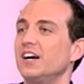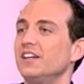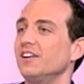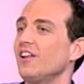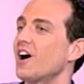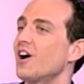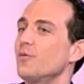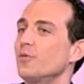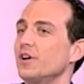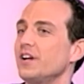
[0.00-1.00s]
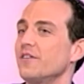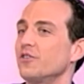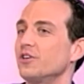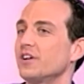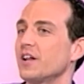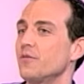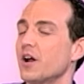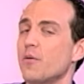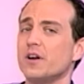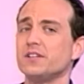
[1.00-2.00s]
A little hard work never hurt anyone.
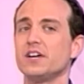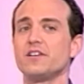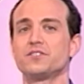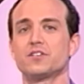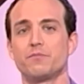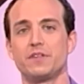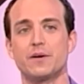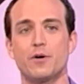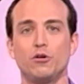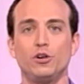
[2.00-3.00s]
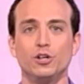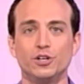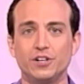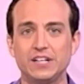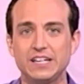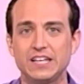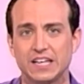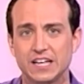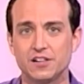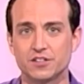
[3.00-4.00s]
I want to tell you something about learning
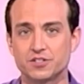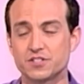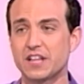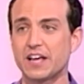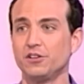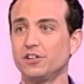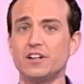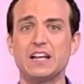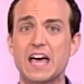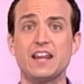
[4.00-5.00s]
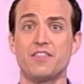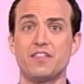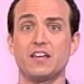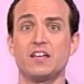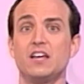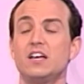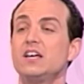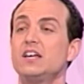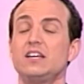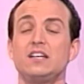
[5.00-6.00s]
English. It's like learning anything.
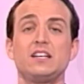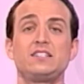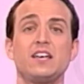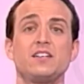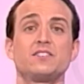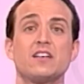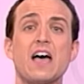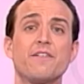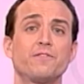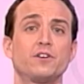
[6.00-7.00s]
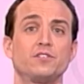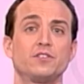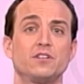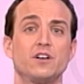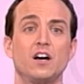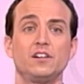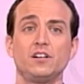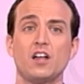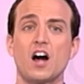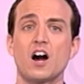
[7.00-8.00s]
It takes effort, a
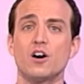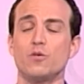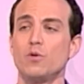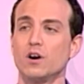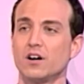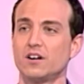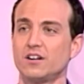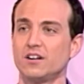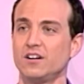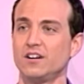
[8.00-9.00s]
little hard work.